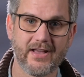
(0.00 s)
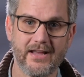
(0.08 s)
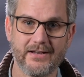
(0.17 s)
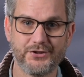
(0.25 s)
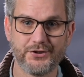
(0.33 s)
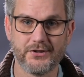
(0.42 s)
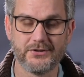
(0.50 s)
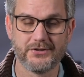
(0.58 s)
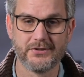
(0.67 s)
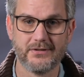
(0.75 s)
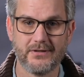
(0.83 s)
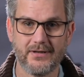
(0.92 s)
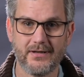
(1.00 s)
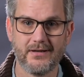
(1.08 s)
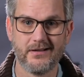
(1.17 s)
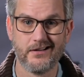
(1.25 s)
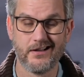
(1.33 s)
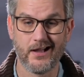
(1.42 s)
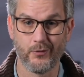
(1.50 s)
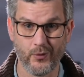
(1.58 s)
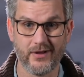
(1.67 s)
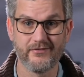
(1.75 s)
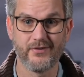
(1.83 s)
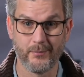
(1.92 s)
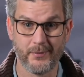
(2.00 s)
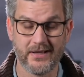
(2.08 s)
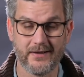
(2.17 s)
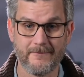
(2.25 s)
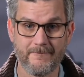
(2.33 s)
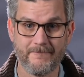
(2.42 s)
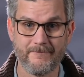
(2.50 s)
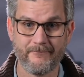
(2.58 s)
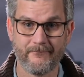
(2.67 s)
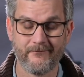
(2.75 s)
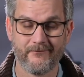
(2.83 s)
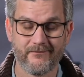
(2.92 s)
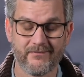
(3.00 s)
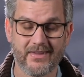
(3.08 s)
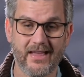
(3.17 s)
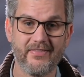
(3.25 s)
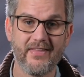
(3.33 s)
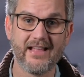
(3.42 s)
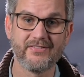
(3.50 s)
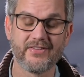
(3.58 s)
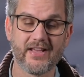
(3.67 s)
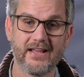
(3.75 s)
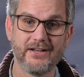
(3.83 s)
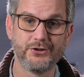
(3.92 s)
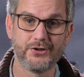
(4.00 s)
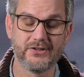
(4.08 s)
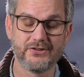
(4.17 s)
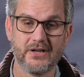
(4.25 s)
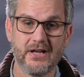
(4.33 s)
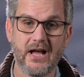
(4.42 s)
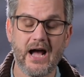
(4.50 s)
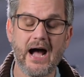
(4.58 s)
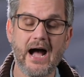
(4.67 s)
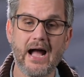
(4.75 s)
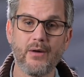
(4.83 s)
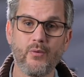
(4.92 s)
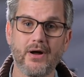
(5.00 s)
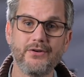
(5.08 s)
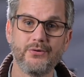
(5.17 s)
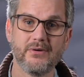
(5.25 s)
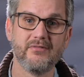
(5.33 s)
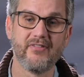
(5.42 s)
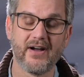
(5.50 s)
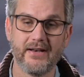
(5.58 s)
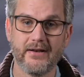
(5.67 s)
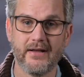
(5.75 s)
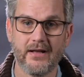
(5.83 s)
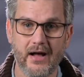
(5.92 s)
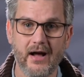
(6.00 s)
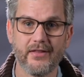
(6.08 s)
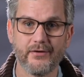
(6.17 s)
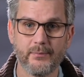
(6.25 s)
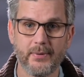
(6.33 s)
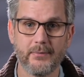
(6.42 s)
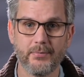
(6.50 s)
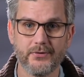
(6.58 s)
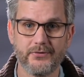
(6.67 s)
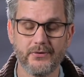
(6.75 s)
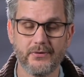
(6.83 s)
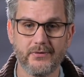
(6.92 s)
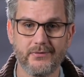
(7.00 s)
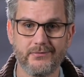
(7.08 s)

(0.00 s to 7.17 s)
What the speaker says: kind of church I want for me. And that's the kind of church I want to invite other people to.